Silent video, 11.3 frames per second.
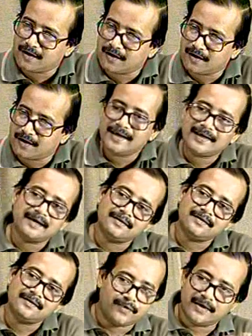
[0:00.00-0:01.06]
I can,
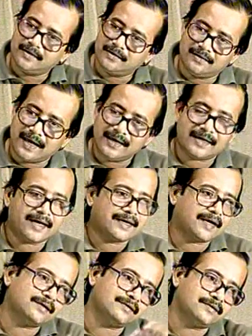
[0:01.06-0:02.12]
if I like, I
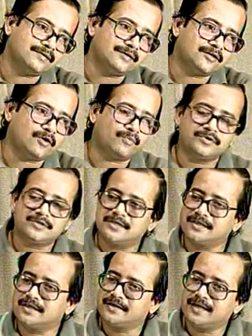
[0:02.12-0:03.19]
can decompose it in
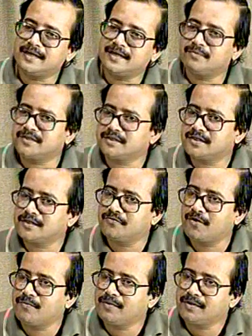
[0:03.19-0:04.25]
the real and imaginary
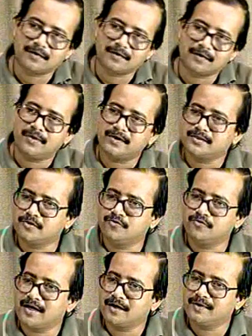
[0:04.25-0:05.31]
form in the complexity
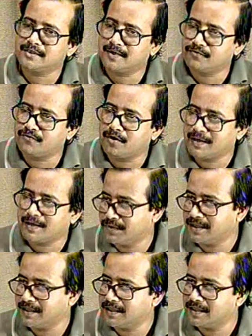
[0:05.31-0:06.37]
equivalent baseband form as well
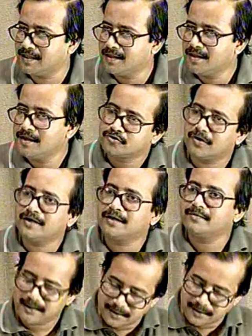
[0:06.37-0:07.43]
really. So
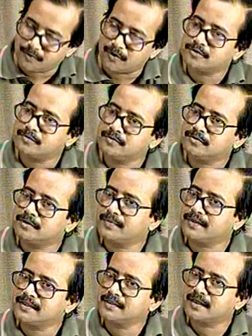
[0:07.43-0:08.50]
ultimately it is possible to
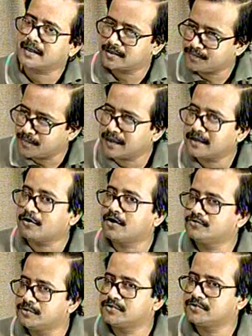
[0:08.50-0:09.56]
represent the corresponding noise
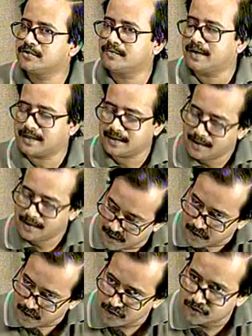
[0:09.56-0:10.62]
which is going to matter
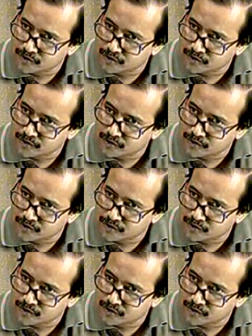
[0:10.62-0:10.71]
also in